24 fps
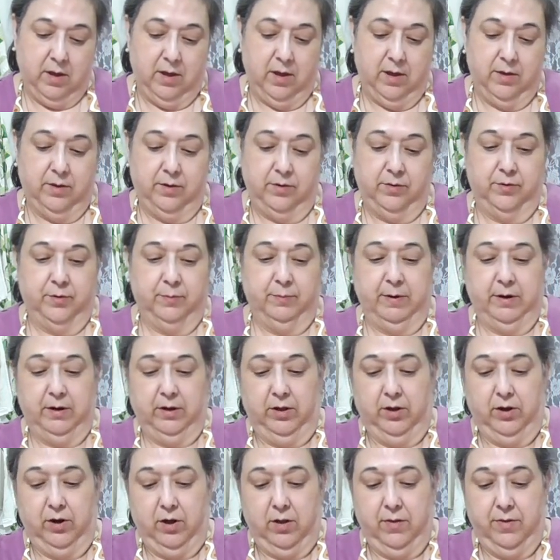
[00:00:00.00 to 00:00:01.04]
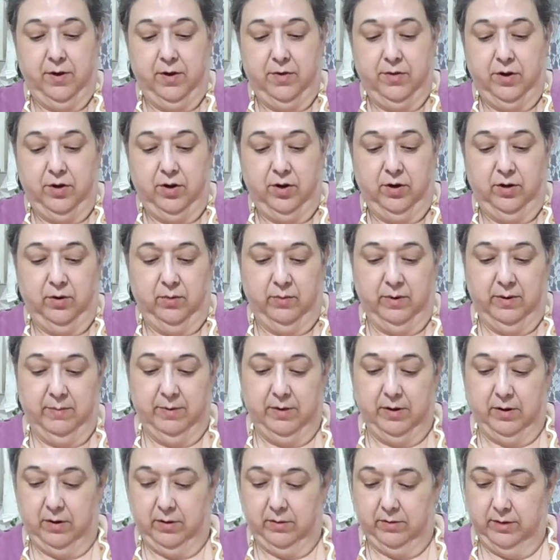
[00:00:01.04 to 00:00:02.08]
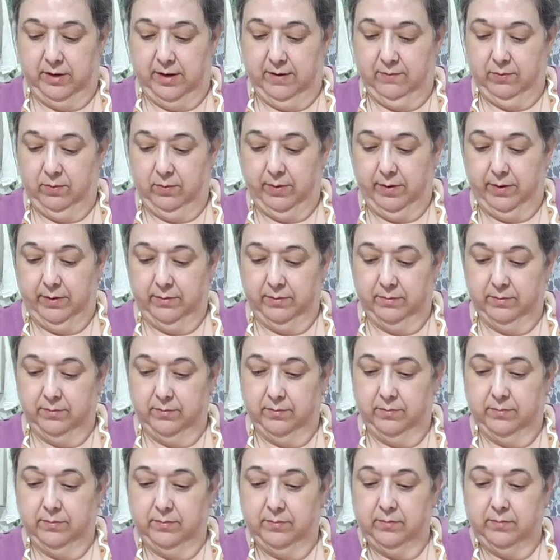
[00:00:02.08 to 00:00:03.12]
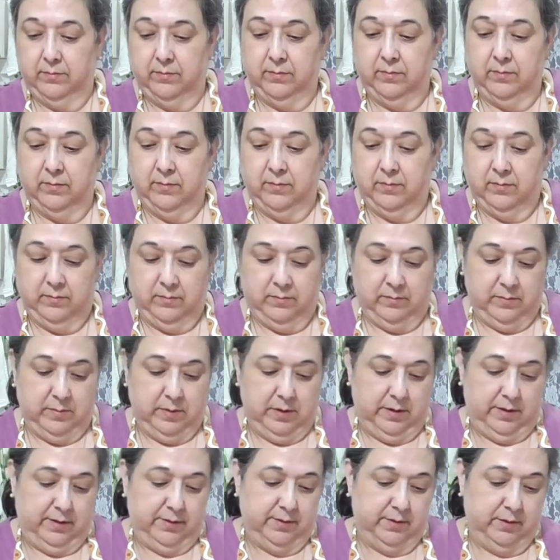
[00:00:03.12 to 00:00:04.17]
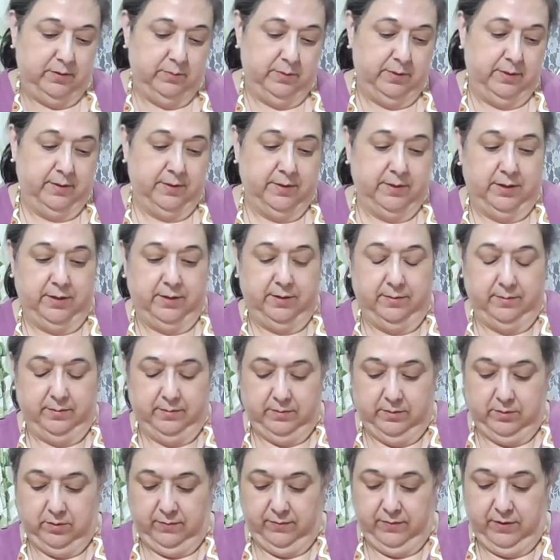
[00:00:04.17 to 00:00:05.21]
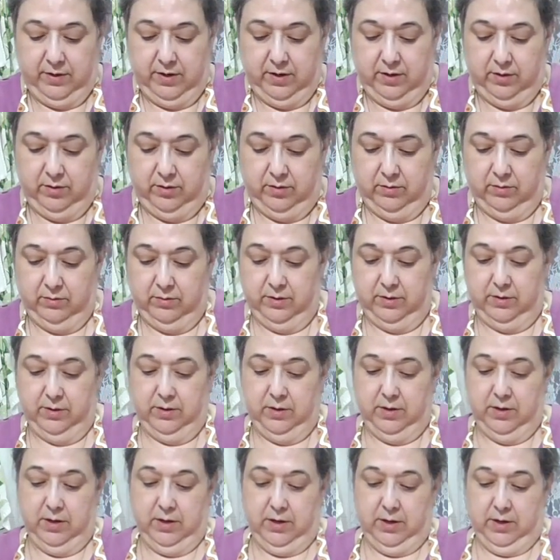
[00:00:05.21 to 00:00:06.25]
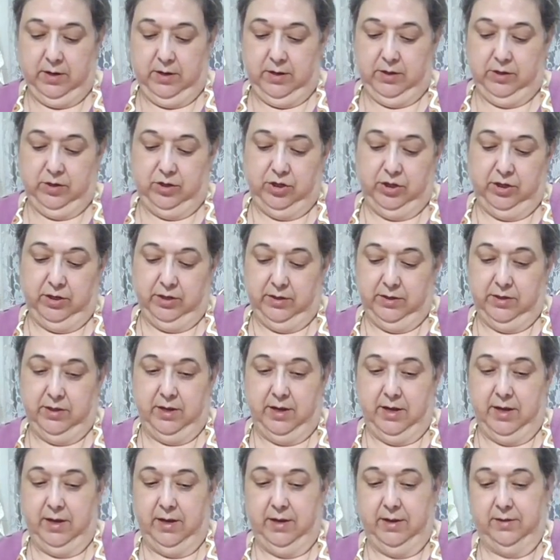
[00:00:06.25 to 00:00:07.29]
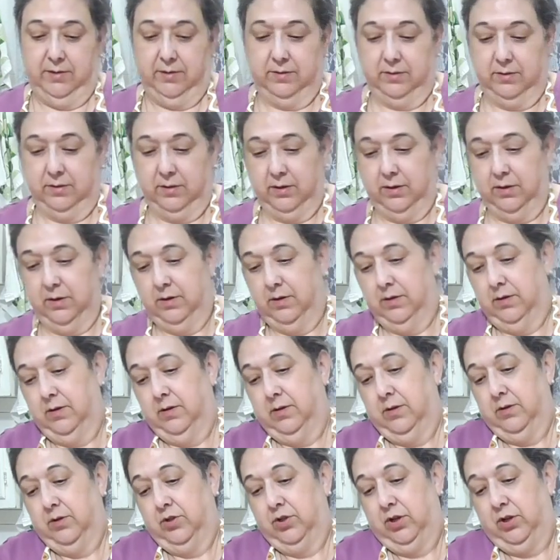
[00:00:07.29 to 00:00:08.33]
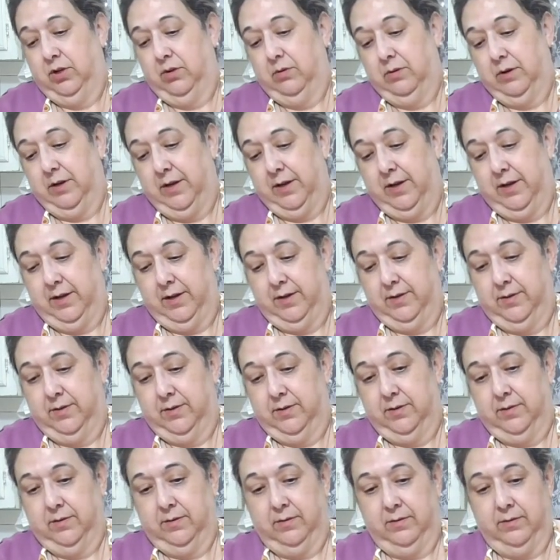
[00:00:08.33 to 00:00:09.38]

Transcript: And then you sprinkle it on there, and then you're going to rub it on everywhere. At least that's what it said. Don't forget to do the chicken thighs, chicken legs.